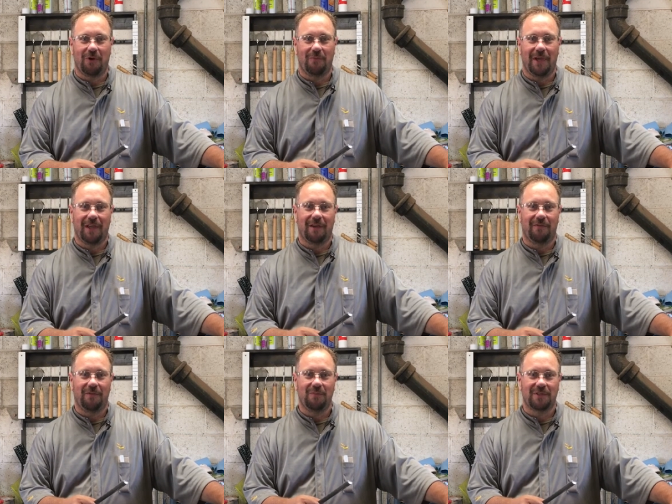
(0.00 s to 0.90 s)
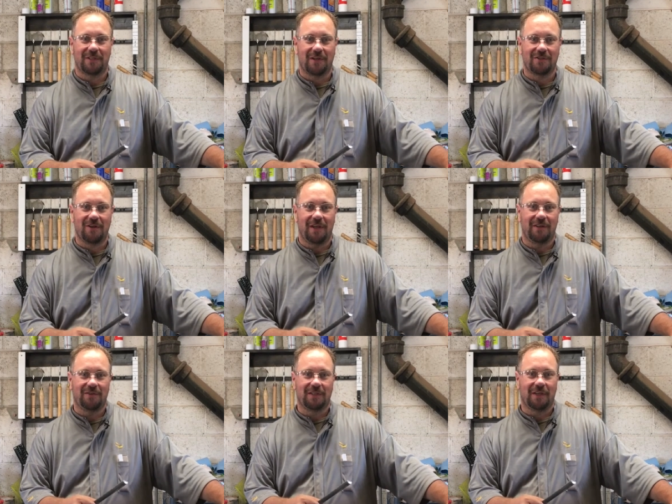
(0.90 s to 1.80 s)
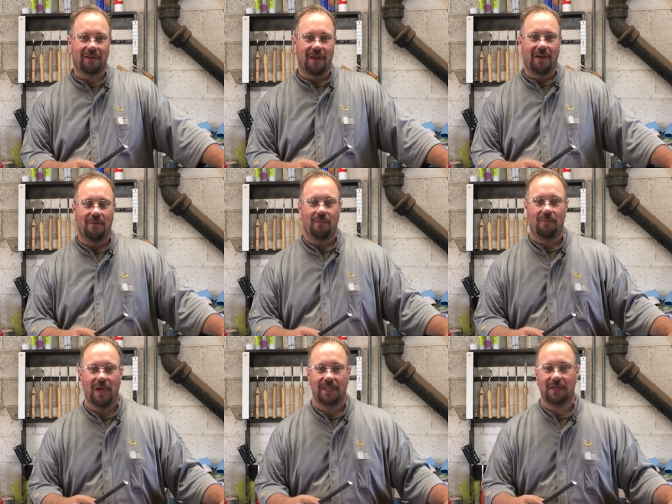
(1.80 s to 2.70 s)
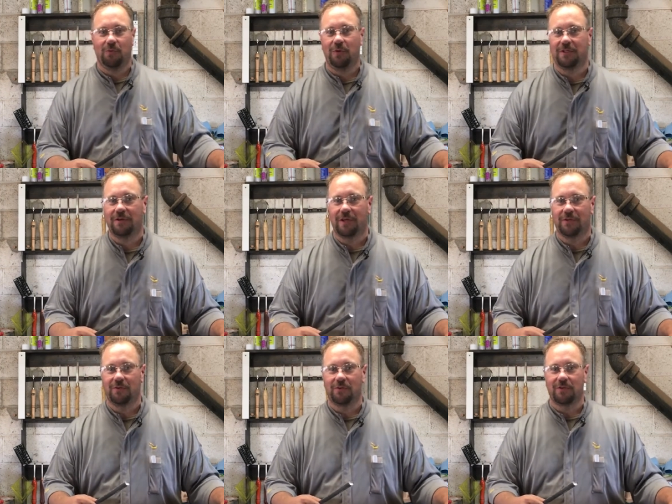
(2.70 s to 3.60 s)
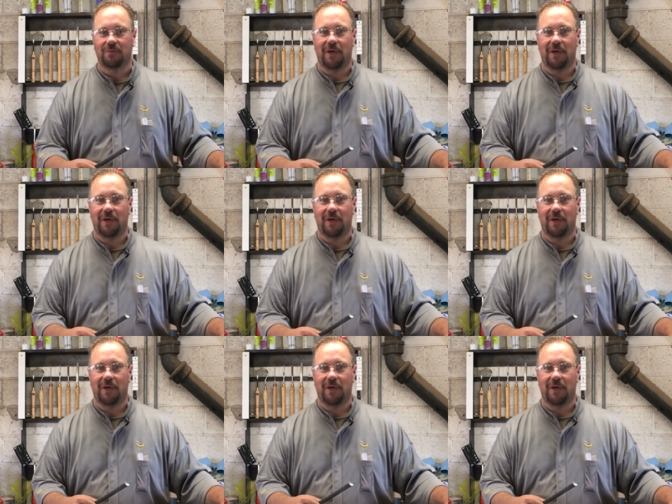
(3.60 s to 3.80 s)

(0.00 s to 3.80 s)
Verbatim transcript: We're making a foot massager and using basic wood turning tools.